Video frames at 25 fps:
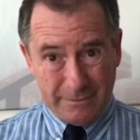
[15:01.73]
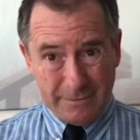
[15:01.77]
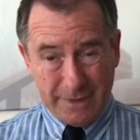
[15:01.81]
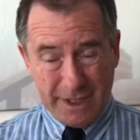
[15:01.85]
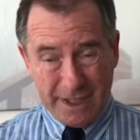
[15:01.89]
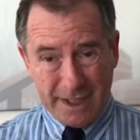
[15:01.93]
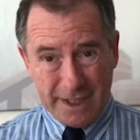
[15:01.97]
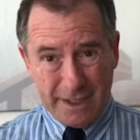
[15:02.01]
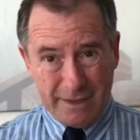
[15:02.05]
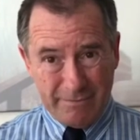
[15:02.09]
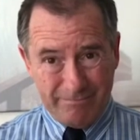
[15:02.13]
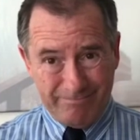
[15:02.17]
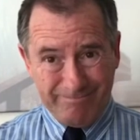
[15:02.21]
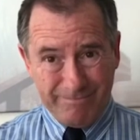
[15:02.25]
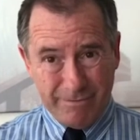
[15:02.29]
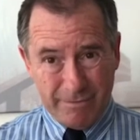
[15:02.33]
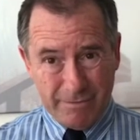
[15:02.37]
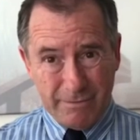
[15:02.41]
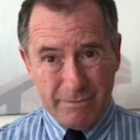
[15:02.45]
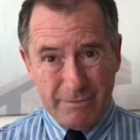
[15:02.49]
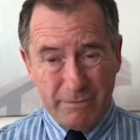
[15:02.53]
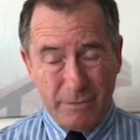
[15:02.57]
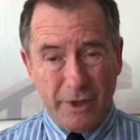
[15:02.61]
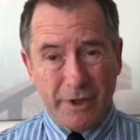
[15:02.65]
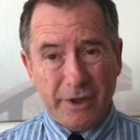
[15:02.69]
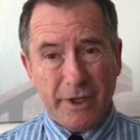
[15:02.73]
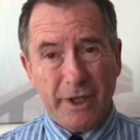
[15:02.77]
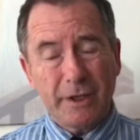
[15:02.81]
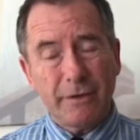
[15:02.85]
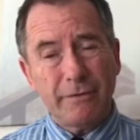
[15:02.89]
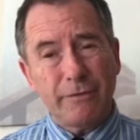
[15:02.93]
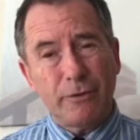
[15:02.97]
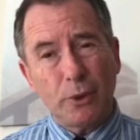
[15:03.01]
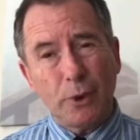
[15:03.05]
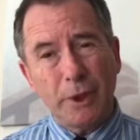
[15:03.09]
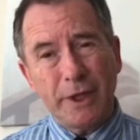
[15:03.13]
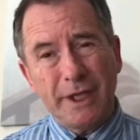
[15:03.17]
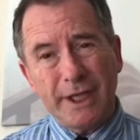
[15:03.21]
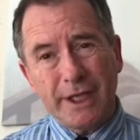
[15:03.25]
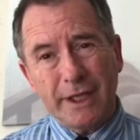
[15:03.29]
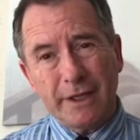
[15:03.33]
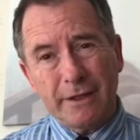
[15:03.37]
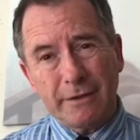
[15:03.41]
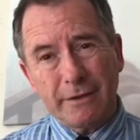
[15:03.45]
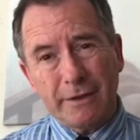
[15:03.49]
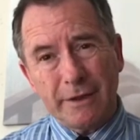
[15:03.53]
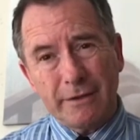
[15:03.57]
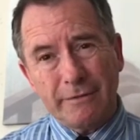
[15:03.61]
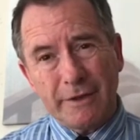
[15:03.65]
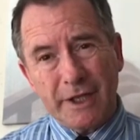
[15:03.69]
This is we think
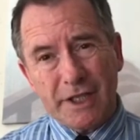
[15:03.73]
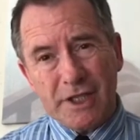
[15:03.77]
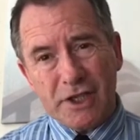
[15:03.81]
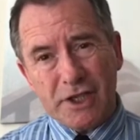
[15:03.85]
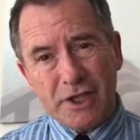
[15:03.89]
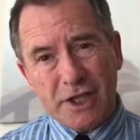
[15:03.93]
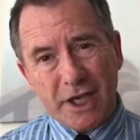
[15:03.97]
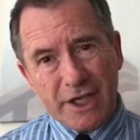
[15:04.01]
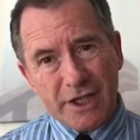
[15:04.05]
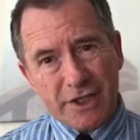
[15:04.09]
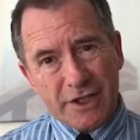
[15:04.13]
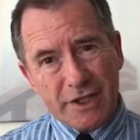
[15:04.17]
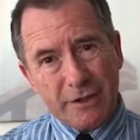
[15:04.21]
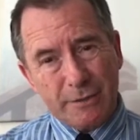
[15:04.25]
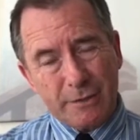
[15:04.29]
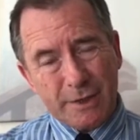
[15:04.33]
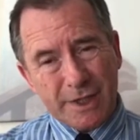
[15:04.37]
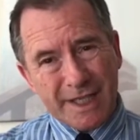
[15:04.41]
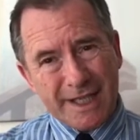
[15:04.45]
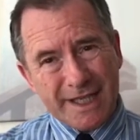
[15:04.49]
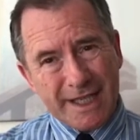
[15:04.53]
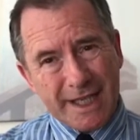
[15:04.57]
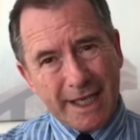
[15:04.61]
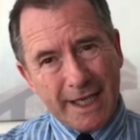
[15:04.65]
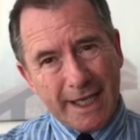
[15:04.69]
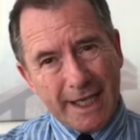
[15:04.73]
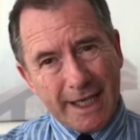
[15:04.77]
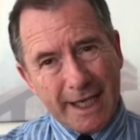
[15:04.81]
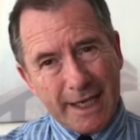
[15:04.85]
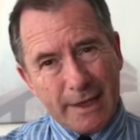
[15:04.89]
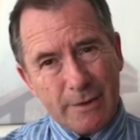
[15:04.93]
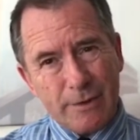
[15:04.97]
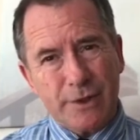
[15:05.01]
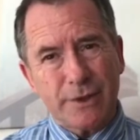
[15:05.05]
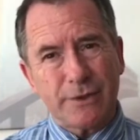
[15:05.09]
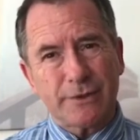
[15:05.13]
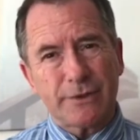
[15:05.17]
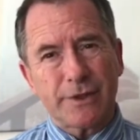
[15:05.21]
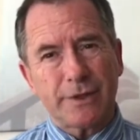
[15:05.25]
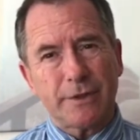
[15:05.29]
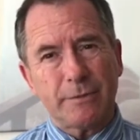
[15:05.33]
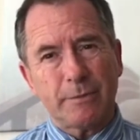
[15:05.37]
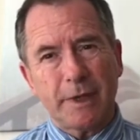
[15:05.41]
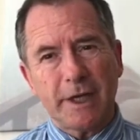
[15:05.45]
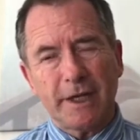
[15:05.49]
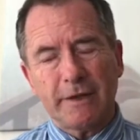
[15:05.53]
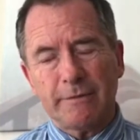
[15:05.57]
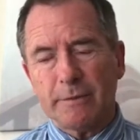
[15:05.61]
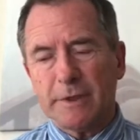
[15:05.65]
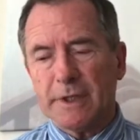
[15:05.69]
avoiding the vegetation that was sticking out onto the
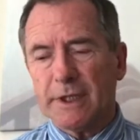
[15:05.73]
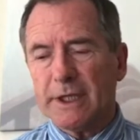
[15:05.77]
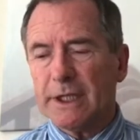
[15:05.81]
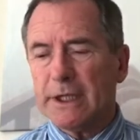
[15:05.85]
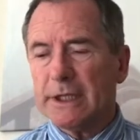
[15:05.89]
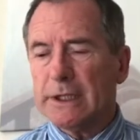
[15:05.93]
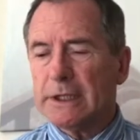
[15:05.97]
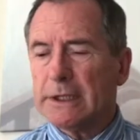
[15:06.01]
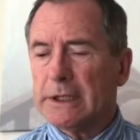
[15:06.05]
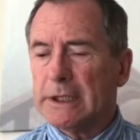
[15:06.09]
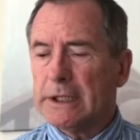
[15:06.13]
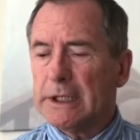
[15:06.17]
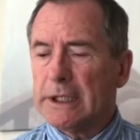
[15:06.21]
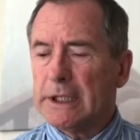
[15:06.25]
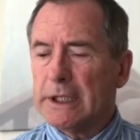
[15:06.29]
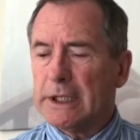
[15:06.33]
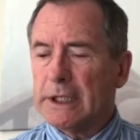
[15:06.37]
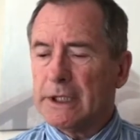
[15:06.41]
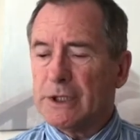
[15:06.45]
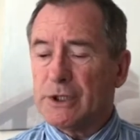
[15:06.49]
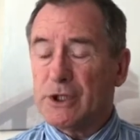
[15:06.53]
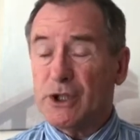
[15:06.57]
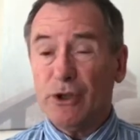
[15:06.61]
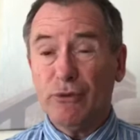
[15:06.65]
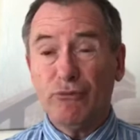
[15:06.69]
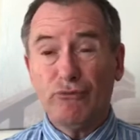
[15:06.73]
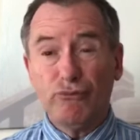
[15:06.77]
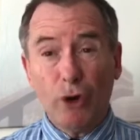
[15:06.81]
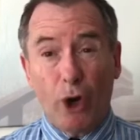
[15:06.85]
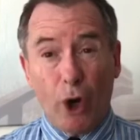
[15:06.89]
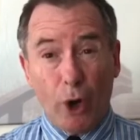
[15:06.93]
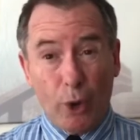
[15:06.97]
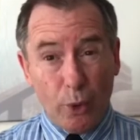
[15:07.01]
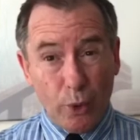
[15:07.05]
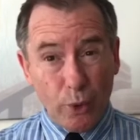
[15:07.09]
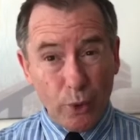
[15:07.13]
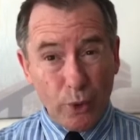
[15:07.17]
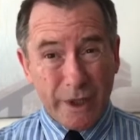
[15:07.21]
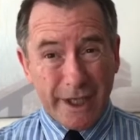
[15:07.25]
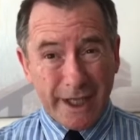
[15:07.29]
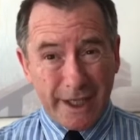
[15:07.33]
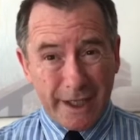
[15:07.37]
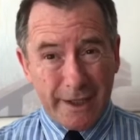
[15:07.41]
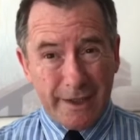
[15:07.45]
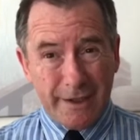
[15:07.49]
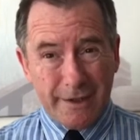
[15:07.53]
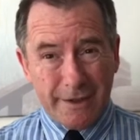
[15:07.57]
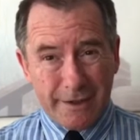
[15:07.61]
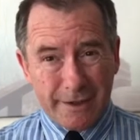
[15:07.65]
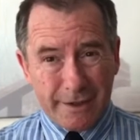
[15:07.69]
pavement there. She rolled
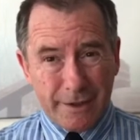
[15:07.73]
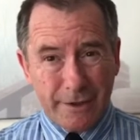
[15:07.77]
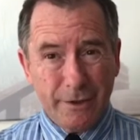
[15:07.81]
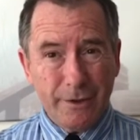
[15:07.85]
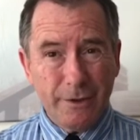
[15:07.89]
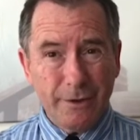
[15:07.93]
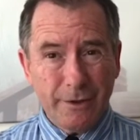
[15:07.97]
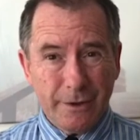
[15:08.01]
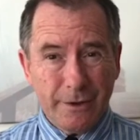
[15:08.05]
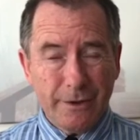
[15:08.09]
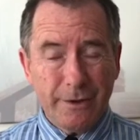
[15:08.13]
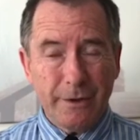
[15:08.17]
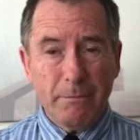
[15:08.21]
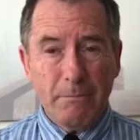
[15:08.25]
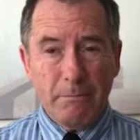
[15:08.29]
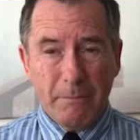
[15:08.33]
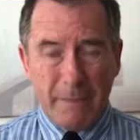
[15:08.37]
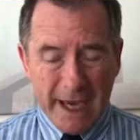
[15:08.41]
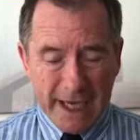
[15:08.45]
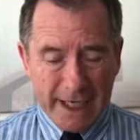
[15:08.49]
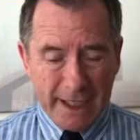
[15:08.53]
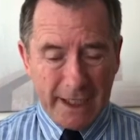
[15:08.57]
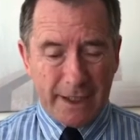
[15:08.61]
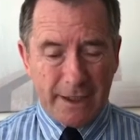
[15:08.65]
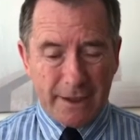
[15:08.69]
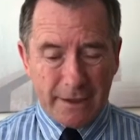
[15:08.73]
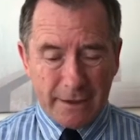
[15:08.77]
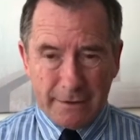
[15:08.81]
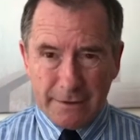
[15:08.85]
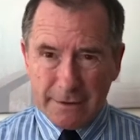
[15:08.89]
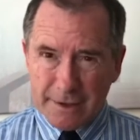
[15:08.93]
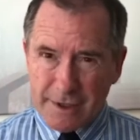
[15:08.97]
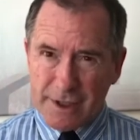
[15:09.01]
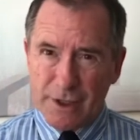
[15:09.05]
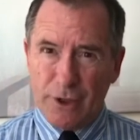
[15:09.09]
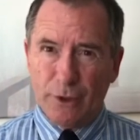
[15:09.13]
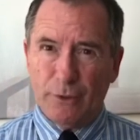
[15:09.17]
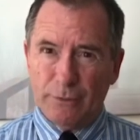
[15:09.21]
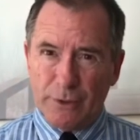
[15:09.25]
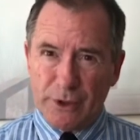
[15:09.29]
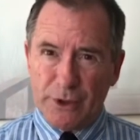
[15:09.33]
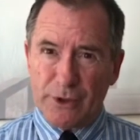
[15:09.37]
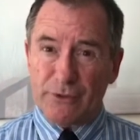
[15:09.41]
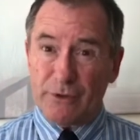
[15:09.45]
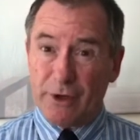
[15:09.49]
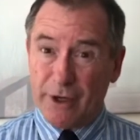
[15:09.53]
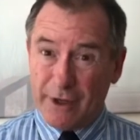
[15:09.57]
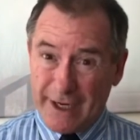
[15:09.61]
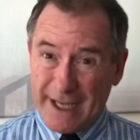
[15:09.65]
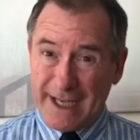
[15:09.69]
into the main Silk
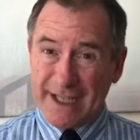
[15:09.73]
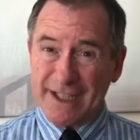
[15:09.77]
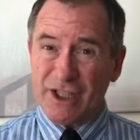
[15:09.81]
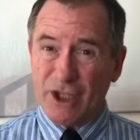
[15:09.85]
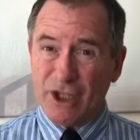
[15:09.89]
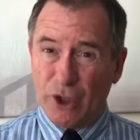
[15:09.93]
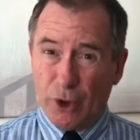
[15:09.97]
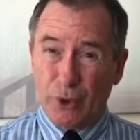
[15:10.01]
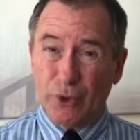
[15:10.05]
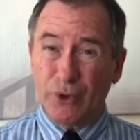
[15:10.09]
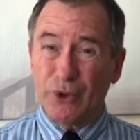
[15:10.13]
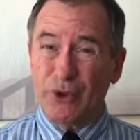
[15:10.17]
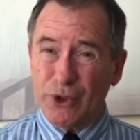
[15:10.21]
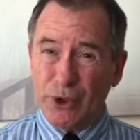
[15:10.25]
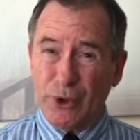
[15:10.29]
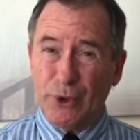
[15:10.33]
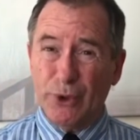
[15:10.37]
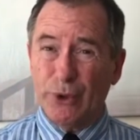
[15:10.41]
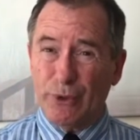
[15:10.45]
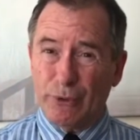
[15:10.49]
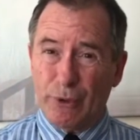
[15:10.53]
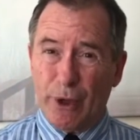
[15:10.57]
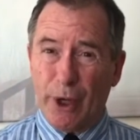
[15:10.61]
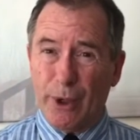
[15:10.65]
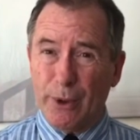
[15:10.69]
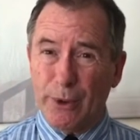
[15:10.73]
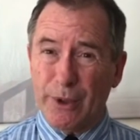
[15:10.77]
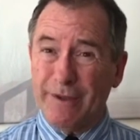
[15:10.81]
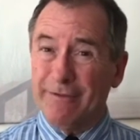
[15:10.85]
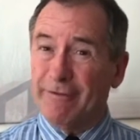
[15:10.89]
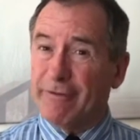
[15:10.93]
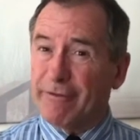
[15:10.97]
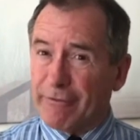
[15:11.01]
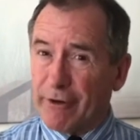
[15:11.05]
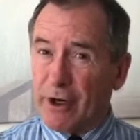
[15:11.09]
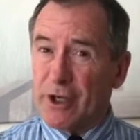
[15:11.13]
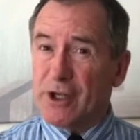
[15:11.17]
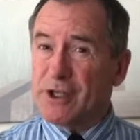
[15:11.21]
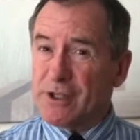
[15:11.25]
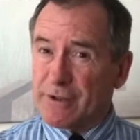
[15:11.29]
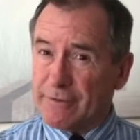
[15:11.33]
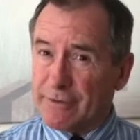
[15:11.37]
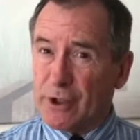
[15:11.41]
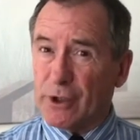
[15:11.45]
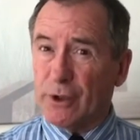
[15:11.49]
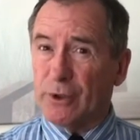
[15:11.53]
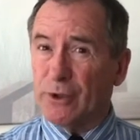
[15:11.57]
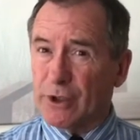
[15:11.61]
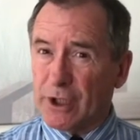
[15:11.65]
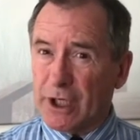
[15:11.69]
Mills Road, actually onto the road in front of
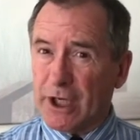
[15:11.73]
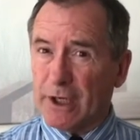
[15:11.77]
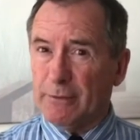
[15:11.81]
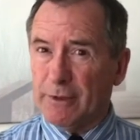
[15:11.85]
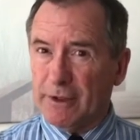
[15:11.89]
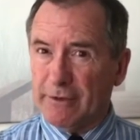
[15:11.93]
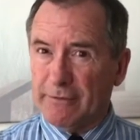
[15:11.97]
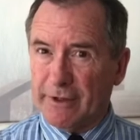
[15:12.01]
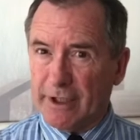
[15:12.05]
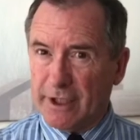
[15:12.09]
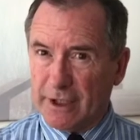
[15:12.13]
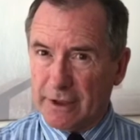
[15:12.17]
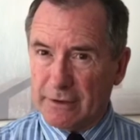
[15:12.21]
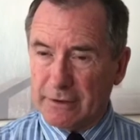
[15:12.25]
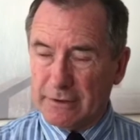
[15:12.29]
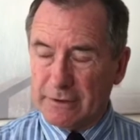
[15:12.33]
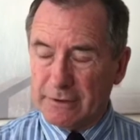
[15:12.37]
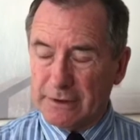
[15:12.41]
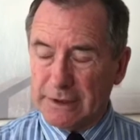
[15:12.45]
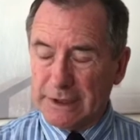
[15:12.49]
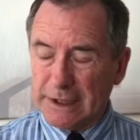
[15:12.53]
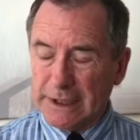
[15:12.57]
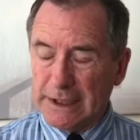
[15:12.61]
an oncoming vehicle.